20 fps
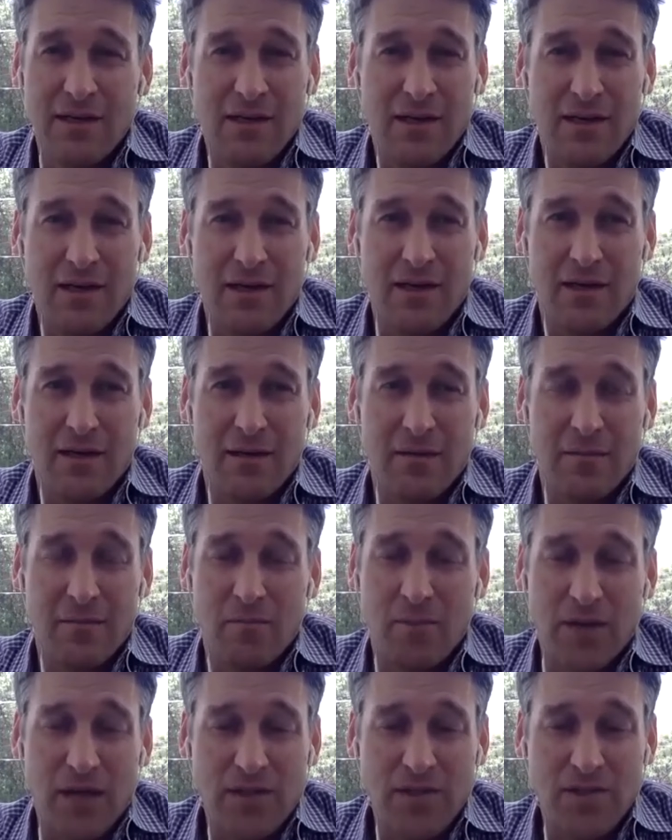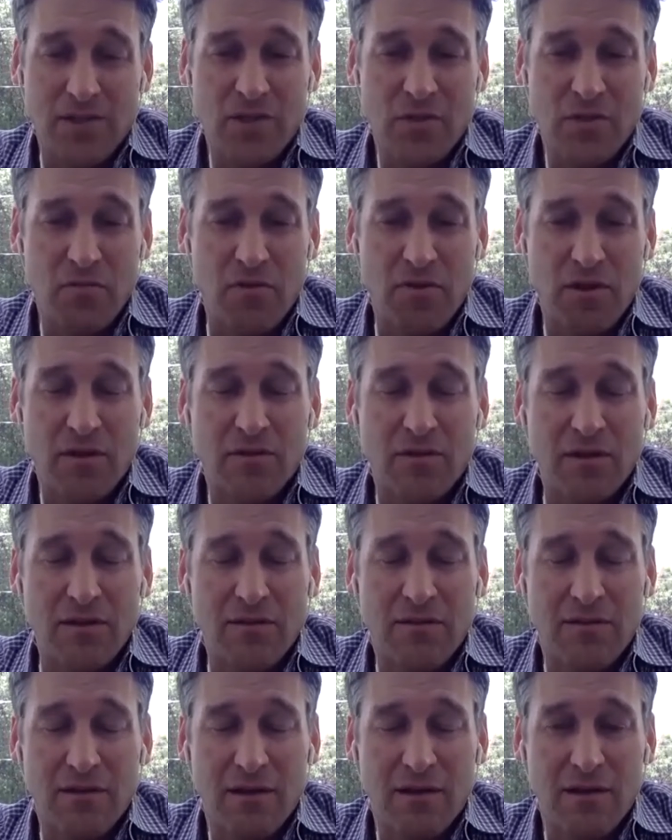But I just don't think
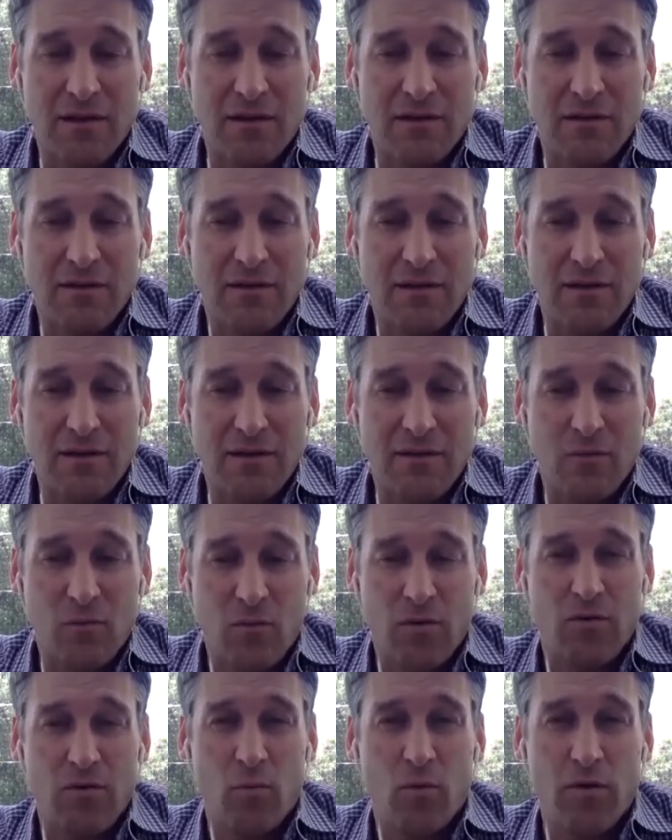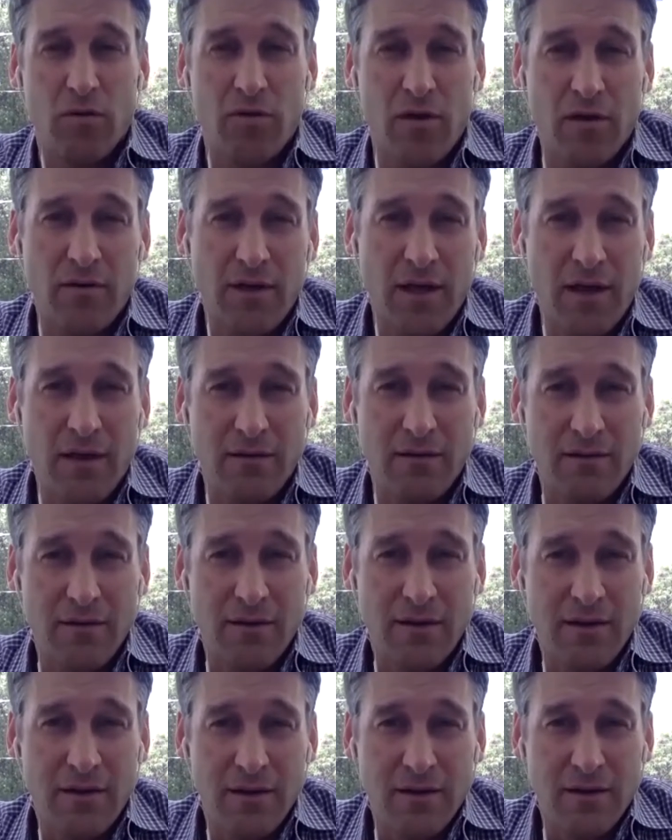that we're there yet.
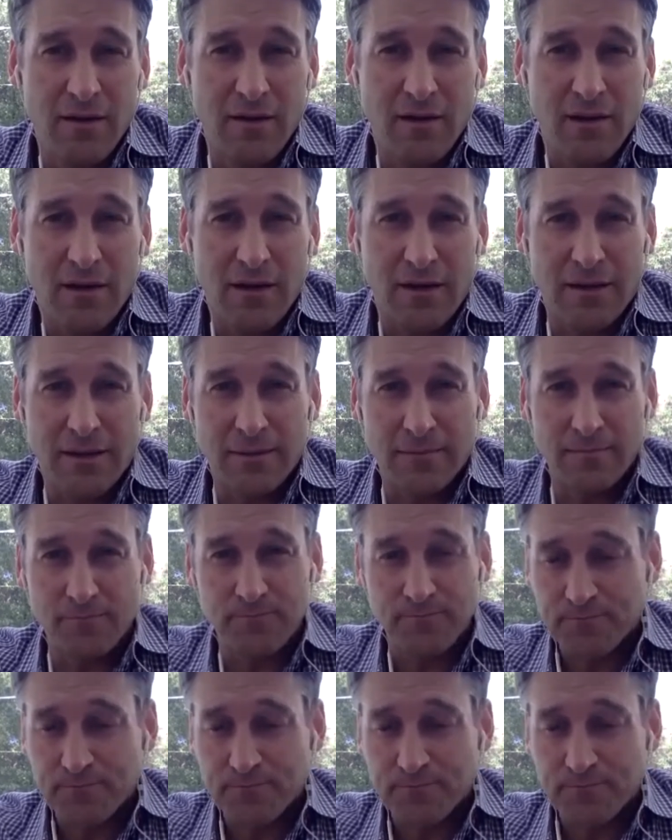I